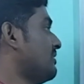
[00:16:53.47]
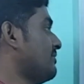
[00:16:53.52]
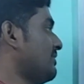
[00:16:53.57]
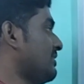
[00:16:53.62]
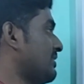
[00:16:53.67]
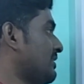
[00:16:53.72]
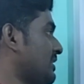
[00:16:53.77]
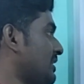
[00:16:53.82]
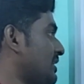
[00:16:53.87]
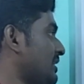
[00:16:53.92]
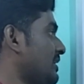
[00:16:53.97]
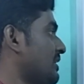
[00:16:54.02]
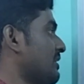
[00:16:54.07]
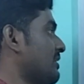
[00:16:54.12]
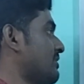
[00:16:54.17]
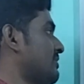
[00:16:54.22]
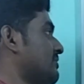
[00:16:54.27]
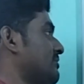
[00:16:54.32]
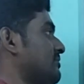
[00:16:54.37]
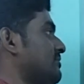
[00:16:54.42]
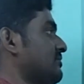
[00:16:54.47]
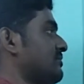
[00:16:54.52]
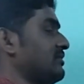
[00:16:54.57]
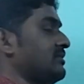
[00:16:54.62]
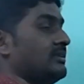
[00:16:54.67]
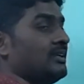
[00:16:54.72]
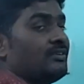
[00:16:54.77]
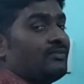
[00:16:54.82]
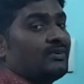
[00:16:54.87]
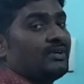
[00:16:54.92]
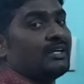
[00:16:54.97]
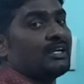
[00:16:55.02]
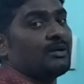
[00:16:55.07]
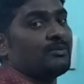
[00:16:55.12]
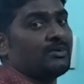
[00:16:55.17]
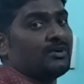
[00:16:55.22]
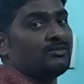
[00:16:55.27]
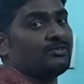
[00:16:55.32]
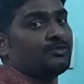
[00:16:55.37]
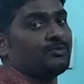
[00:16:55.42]
living there.
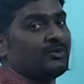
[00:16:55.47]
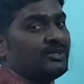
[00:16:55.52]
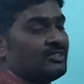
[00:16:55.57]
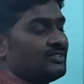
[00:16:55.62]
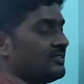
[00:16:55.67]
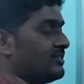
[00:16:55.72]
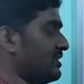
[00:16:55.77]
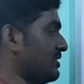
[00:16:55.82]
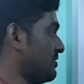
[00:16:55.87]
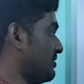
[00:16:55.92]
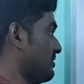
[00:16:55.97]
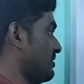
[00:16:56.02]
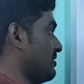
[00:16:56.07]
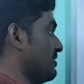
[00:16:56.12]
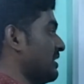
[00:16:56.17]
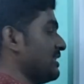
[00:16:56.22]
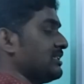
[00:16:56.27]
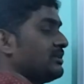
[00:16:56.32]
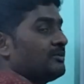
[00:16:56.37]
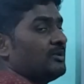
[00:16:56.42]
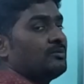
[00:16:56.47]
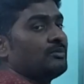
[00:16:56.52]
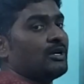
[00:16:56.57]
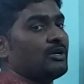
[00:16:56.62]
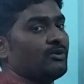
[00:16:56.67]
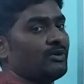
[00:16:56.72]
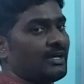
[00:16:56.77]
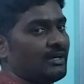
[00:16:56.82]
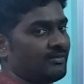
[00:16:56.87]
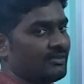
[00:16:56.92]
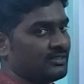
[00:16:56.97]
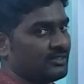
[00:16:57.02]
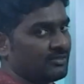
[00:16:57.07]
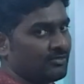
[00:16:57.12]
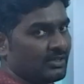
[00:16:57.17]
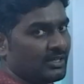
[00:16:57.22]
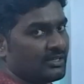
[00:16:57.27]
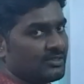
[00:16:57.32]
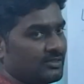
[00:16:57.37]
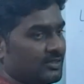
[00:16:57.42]
Different type of species, nothing but
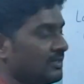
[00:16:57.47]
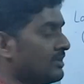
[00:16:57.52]
biodiversity we